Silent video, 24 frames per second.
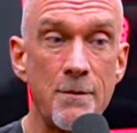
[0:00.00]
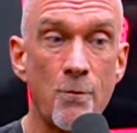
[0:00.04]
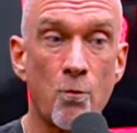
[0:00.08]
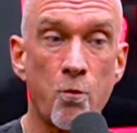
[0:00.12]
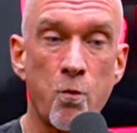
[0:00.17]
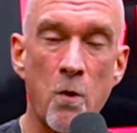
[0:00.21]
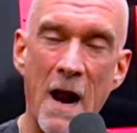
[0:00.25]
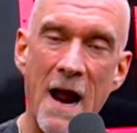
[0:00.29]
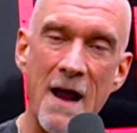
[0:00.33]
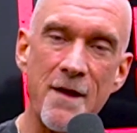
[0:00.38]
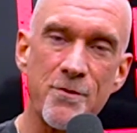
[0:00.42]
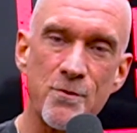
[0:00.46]

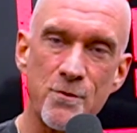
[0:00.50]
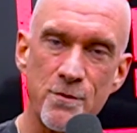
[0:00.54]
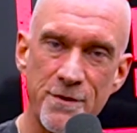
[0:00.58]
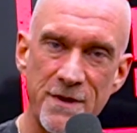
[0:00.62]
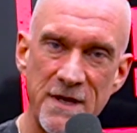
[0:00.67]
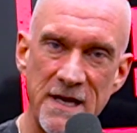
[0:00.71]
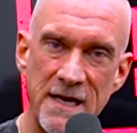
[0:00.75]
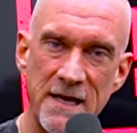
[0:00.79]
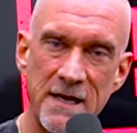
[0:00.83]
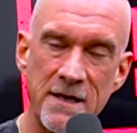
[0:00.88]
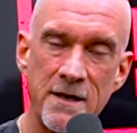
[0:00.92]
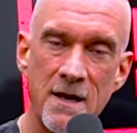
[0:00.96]
rather
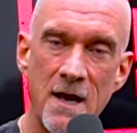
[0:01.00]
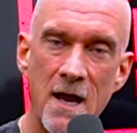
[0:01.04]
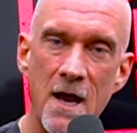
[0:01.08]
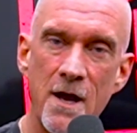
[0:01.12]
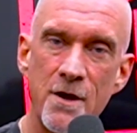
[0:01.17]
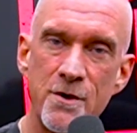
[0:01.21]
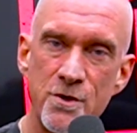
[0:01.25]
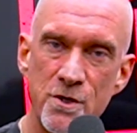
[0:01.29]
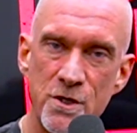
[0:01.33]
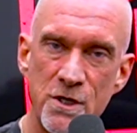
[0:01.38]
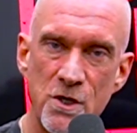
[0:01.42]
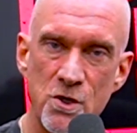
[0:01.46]
than
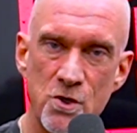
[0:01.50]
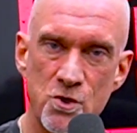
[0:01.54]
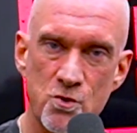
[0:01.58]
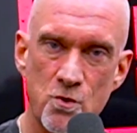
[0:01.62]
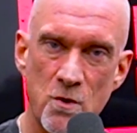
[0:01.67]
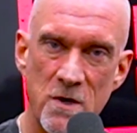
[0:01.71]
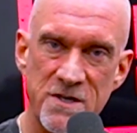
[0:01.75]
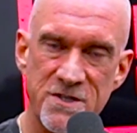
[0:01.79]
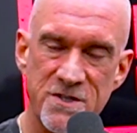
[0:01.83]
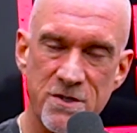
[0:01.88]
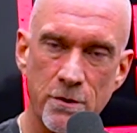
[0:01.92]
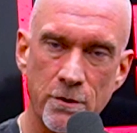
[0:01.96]
a New Year's
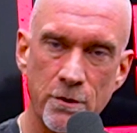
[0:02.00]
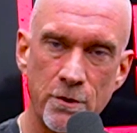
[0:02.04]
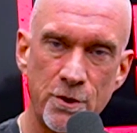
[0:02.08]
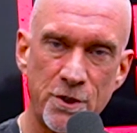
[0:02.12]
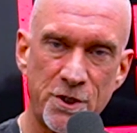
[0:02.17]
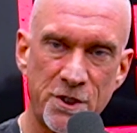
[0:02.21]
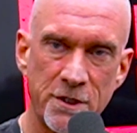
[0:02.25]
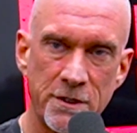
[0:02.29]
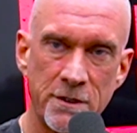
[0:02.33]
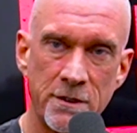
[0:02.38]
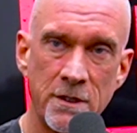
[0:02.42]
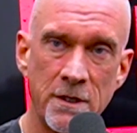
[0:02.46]

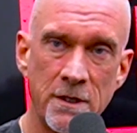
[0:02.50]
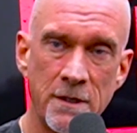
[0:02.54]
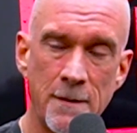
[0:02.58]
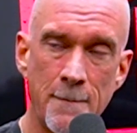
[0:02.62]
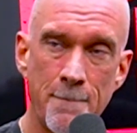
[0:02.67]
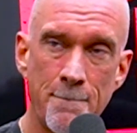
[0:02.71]
resolution,